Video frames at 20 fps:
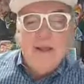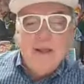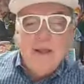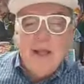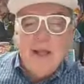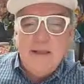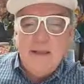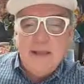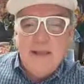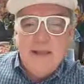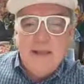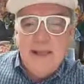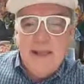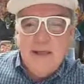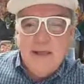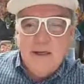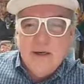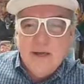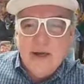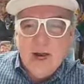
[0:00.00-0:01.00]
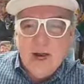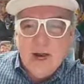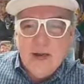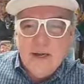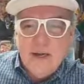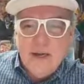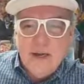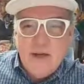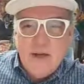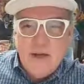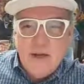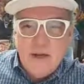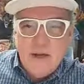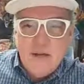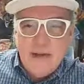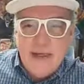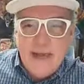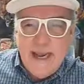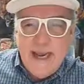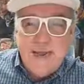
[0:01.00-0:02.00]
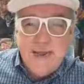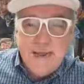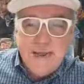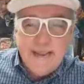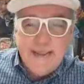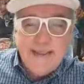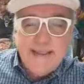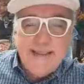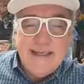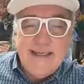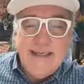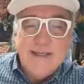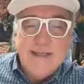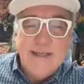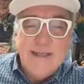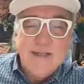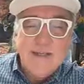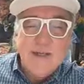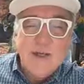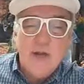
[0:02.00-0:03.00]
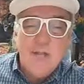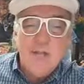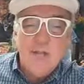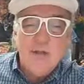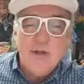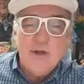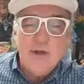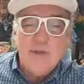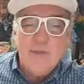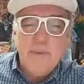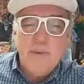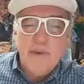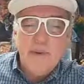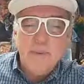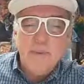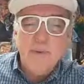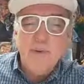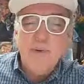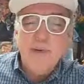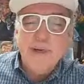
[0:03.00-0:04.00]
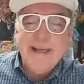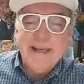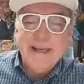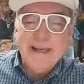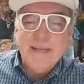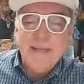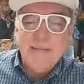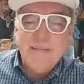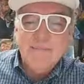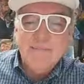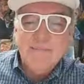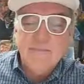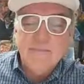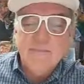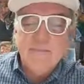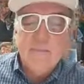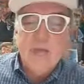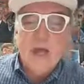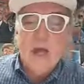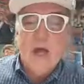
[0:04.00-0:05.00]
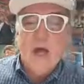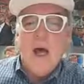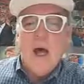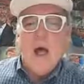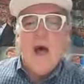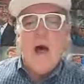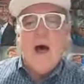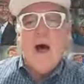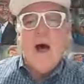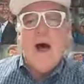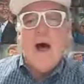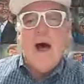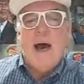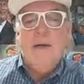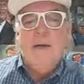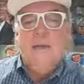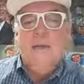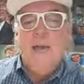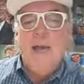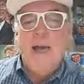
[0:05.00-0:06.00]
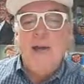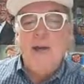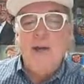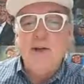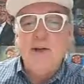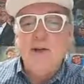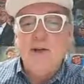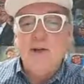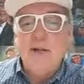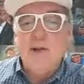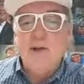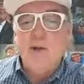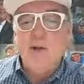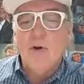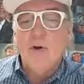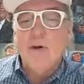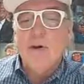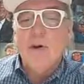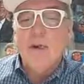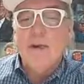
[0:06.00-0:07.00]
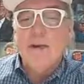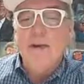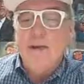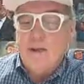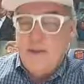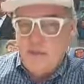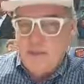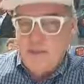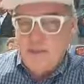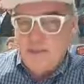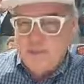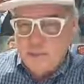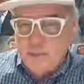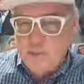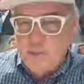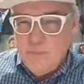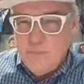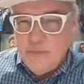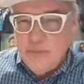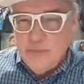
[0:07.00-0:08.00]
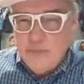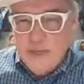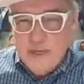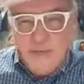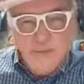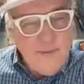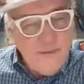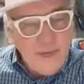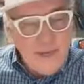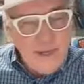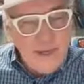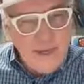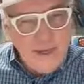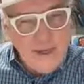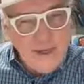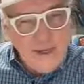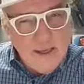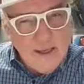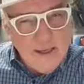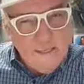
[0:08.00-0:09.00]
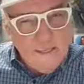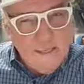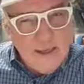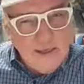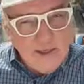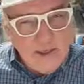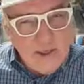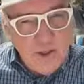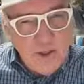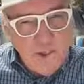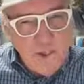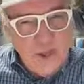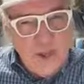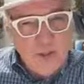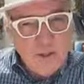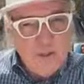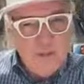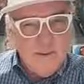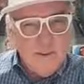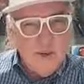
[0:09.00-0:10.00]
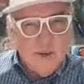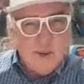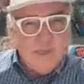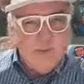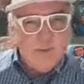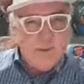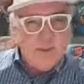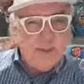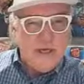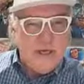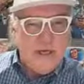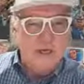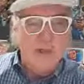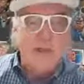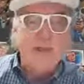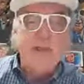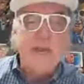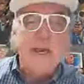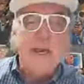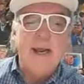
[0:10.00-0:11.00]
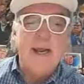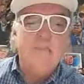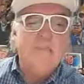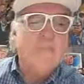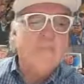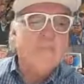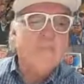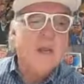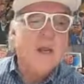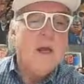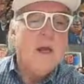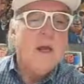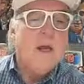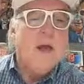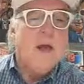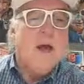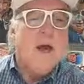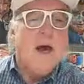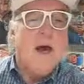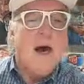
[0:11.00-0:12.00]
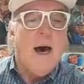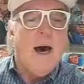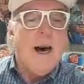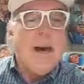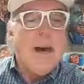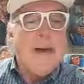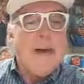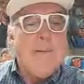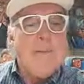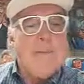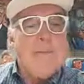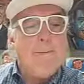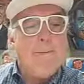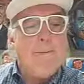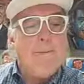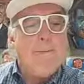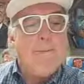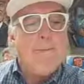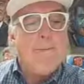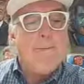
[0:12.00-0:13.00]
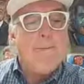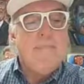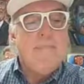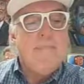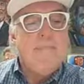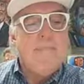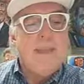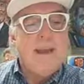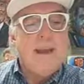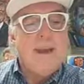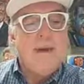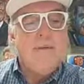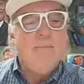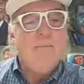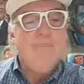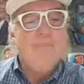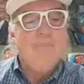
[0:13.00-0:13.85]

a little later on, you're going to actually see these numbers being put in. I decided to do these early. This will be done at the deal maker, a couple sections down. Now,